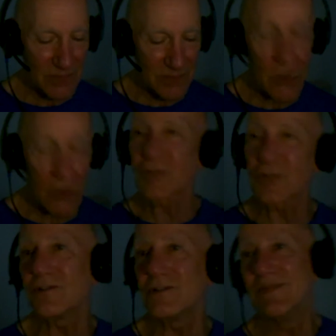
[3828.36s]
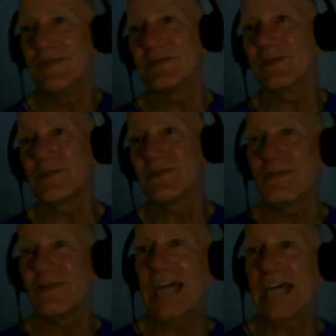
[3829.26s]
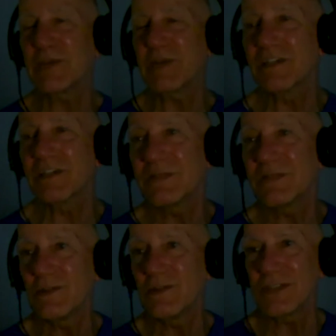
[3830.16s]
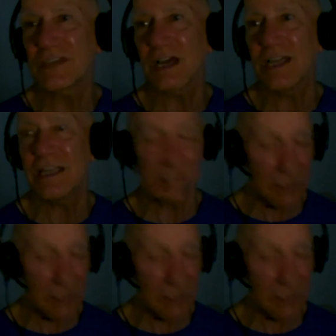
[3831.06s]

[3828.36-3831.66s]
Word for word: cultural aspect of those societies,